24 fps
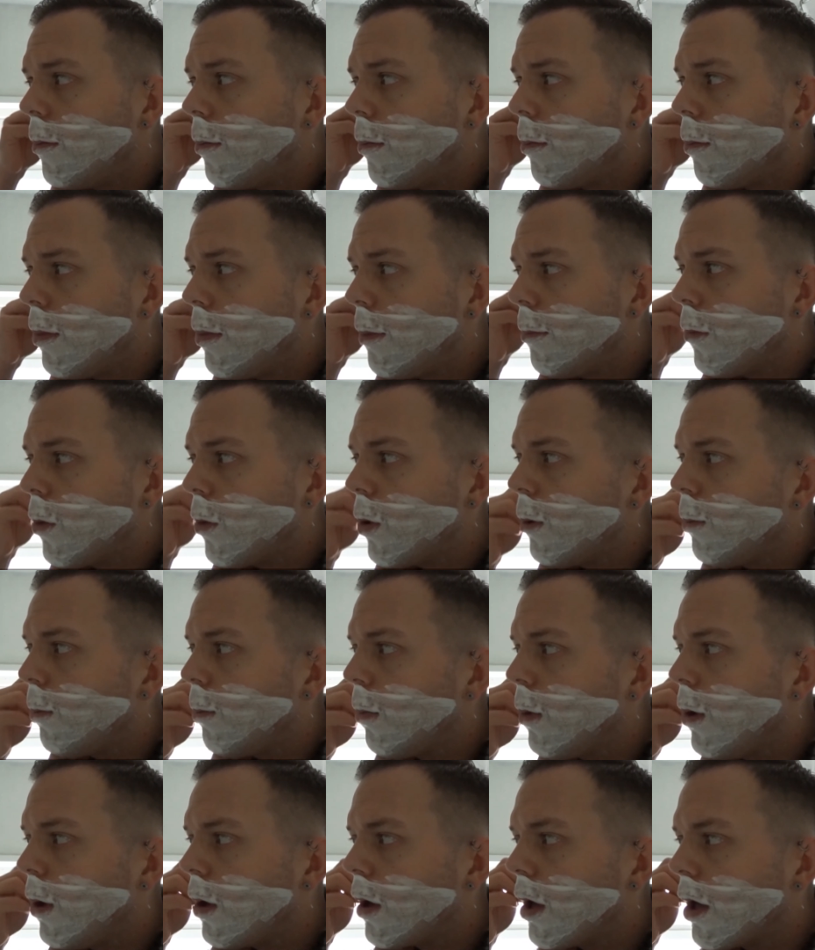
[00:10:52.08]
a bit more like
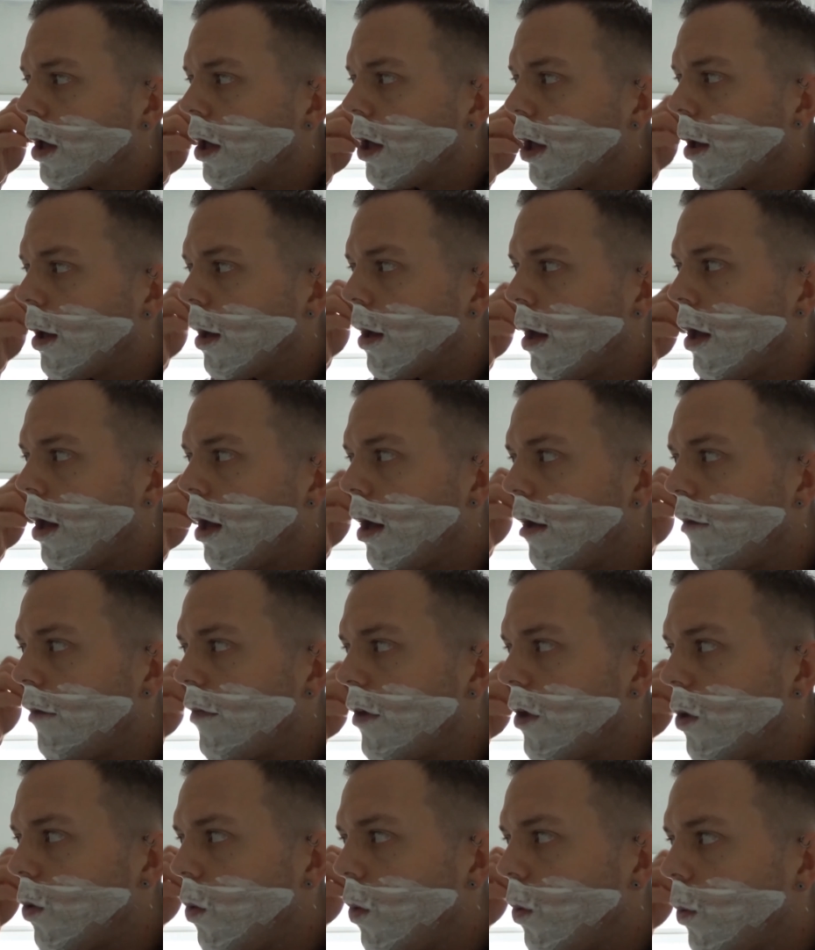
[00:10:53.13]
Burger King. Have
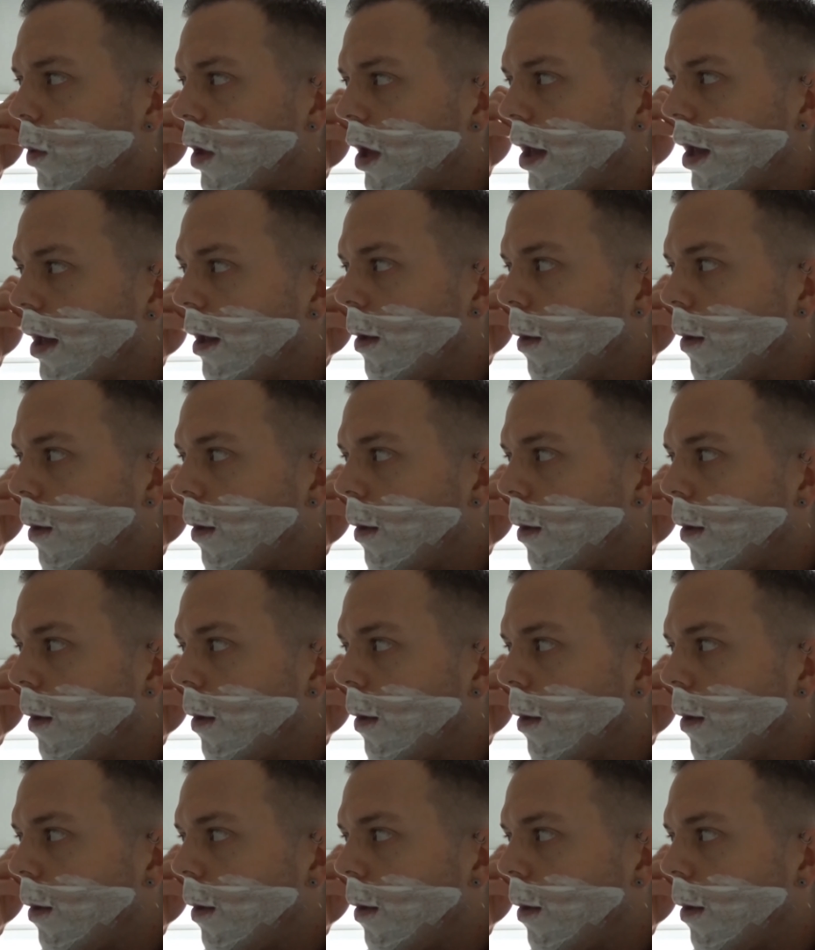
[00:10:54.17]
it your way.